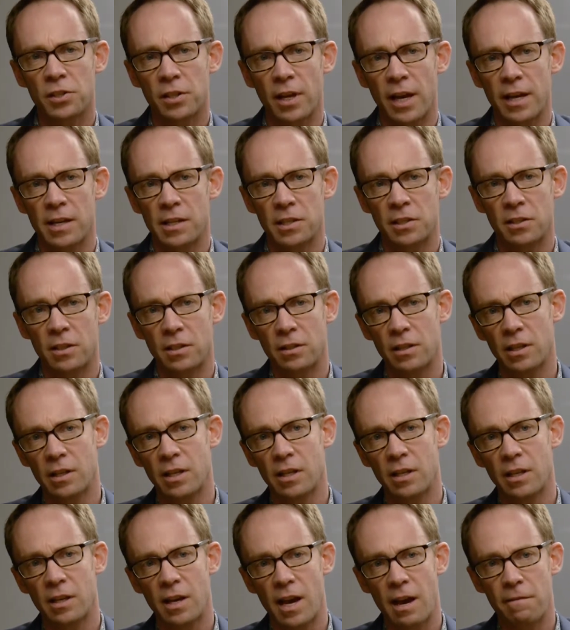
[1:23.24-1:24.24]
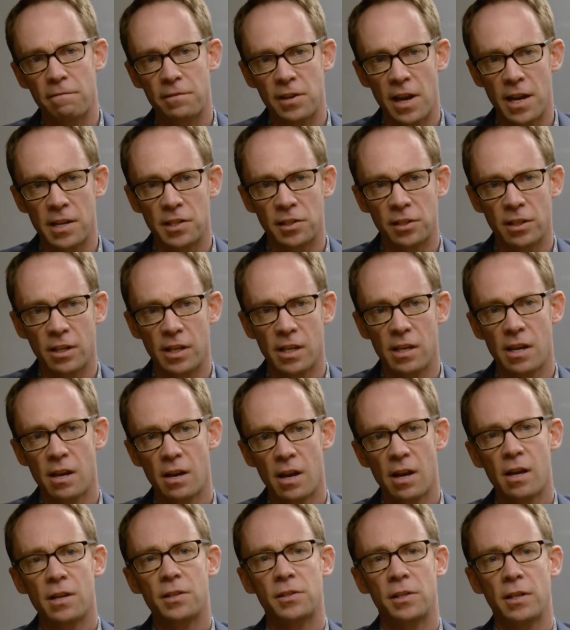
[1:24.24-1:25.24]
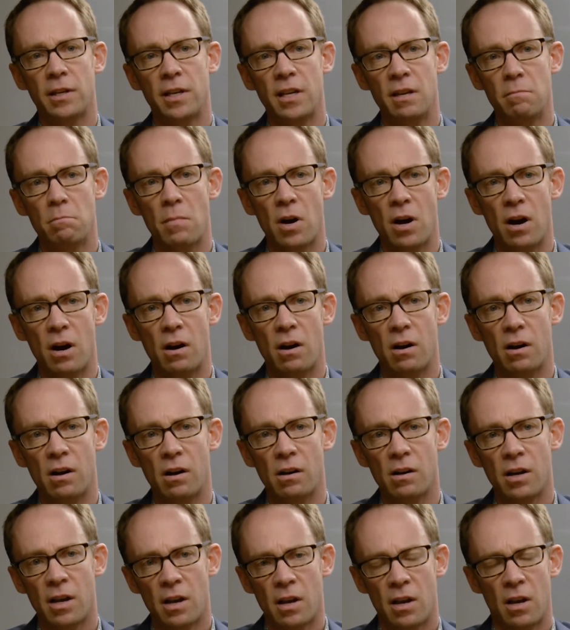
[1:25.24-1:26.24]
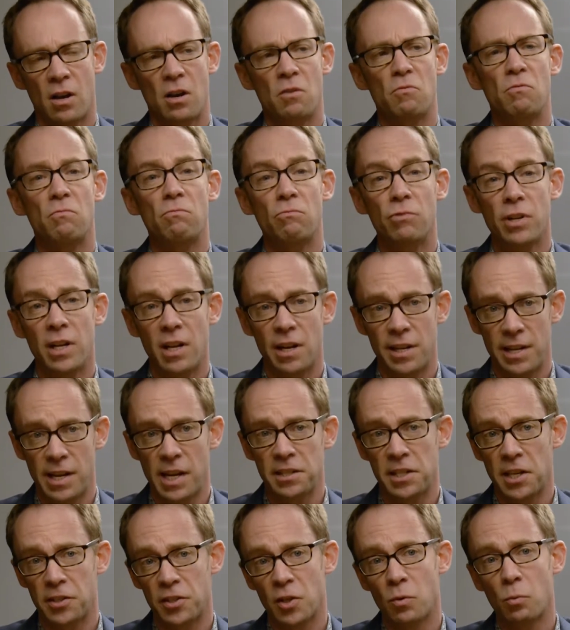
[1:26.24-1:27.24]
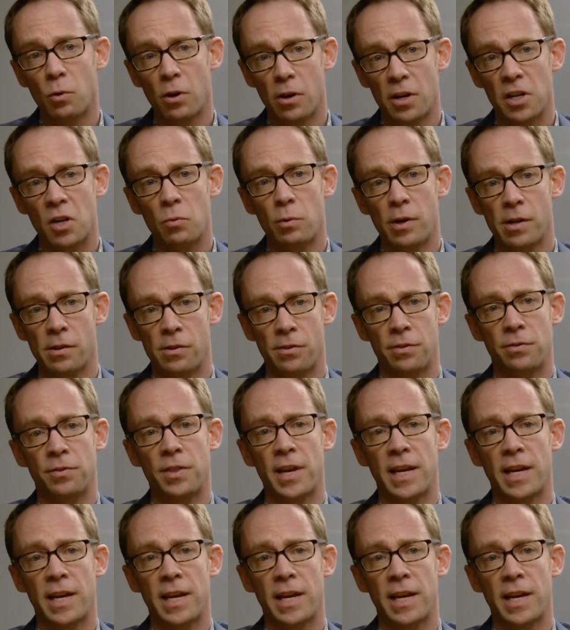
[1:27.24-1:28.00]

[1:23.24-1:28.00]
say is that the FKC team are really easy to work with.